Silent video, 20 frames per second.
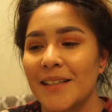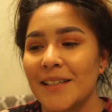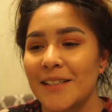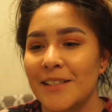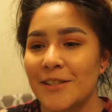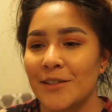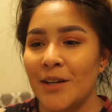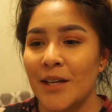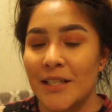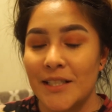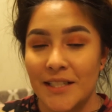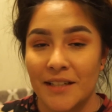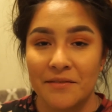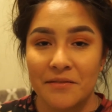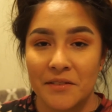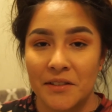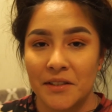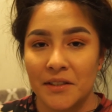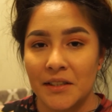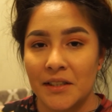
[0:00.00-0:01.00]
So I
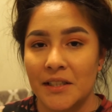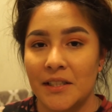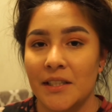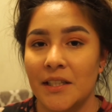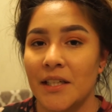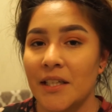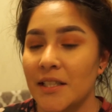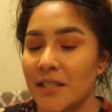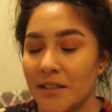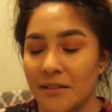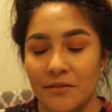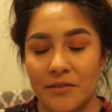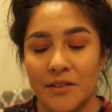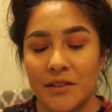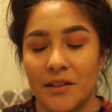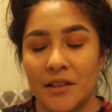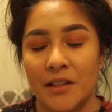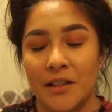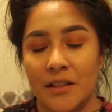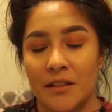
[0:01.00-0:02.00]
definitely
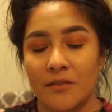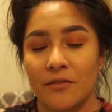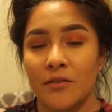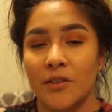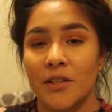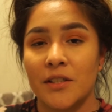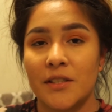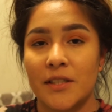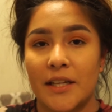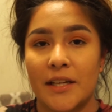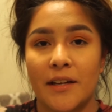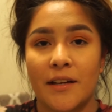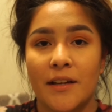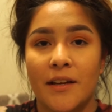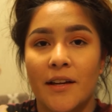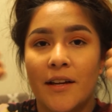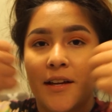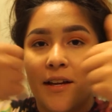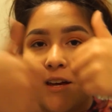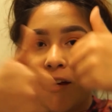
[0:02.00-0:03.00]
give this like
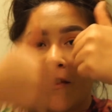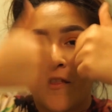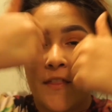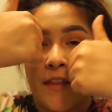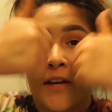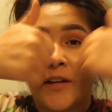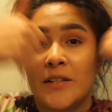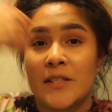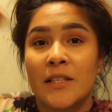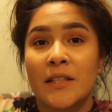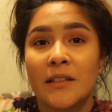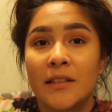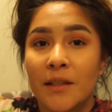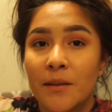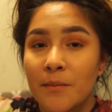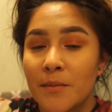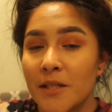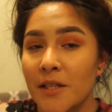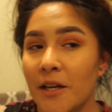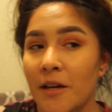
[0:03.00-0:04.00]
1,000
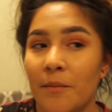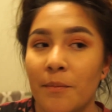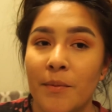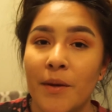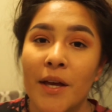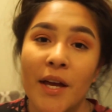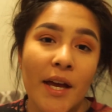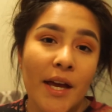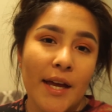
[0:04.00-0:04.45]
thumbs up,